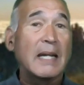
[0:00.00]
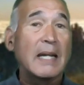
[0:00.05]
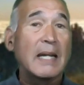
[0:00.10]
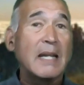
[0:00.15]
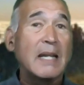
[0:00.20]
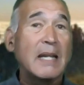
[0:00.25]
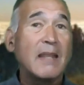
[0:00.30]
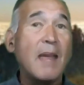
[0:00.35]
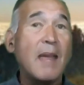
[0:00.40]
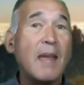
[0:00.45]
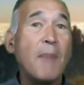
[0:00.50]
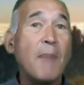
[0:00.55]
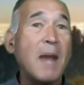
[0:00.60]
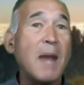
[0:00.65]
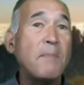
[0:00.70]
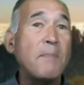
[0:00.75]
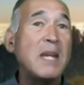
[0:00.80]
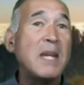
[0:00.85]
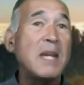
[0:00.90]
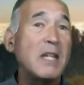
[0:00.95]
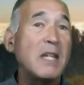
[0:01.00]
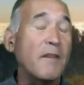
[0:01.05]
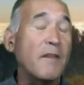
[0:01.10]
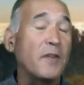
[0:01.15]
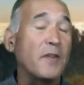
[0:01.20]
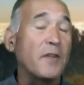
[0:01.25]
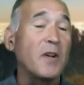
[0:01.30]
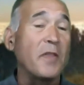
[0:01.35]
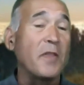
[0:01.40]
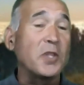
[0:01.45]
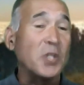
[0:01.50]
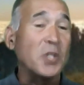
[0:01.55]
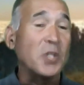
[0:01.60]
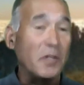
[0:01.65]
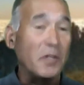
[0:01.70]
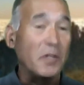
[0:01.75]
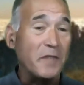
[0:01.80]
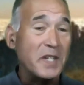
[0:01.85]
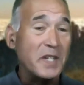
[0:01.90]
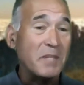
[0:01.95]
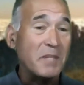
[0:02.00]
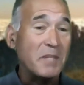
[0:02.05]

they might be different on the surface,